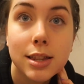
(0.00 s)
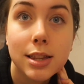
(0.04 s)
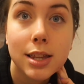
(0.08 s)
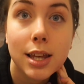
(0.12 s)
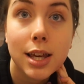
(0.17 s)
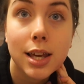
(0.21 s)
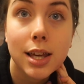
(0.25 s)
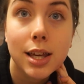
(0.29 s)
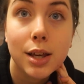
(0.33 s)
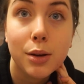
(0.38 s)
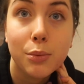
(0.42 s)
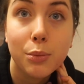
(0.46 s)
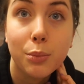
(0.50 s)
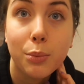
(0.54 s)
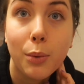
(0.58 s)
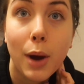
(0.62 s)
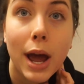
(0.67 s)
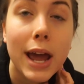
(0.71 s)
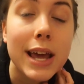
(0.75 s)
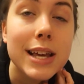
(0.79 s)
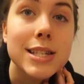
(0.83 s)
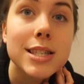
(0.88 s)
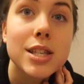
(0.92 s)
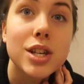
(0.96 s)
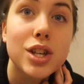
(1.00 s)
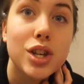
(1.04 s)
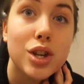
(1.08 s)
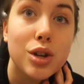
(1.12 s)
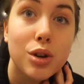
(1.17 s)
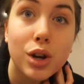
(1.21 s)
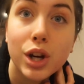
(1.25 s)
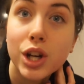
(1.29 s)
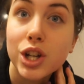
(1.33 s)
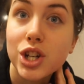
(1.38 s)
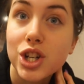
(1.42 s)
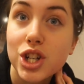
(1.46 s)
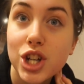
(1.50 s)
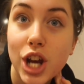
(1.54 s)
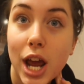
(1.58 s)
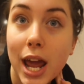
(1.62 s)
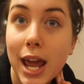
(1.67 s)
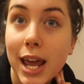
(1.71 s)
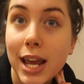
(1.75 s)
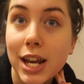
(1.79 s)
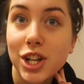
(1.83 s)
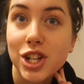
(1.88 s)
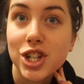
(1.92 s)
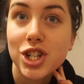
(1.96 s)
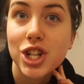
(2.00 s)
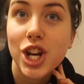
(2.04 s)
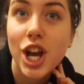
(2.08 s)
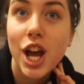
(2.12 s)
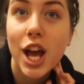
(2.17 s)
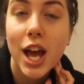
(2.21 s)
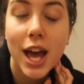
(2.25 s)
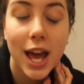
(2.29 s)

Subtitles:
the ways that you can change.